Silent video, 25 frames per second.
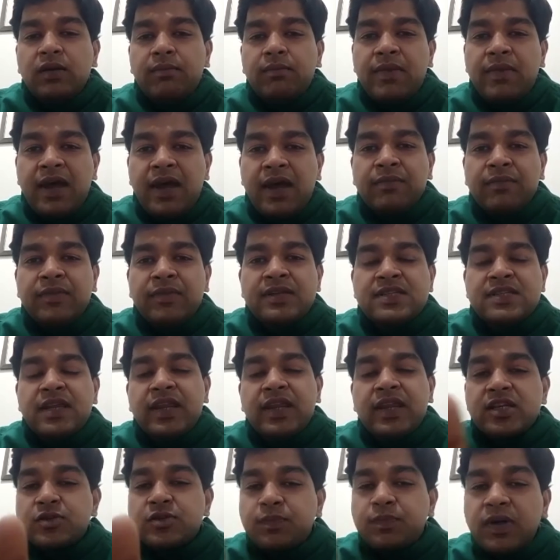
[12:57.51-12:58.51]
Ma'am is
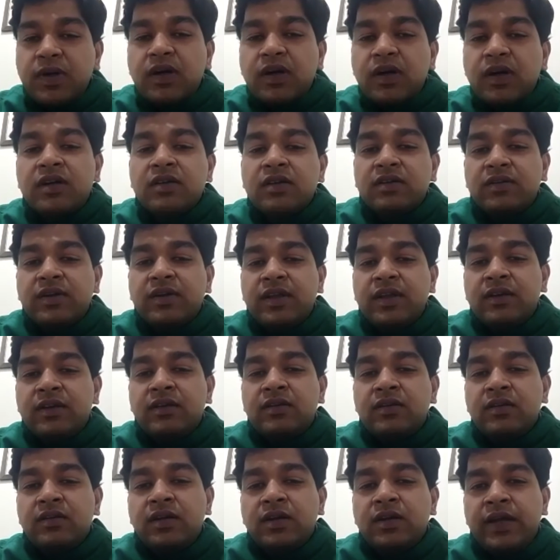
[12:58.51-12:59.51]
an expert
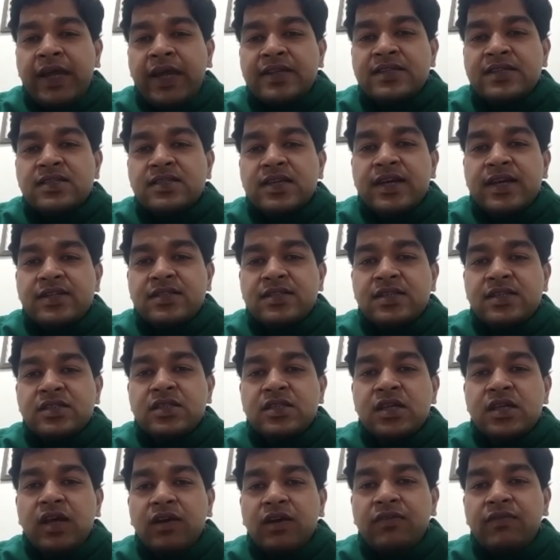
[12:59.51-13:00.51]
in exercises
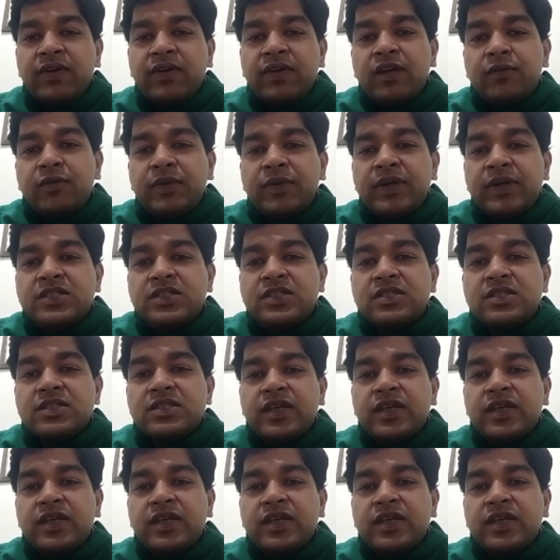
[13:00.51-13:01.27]
where patients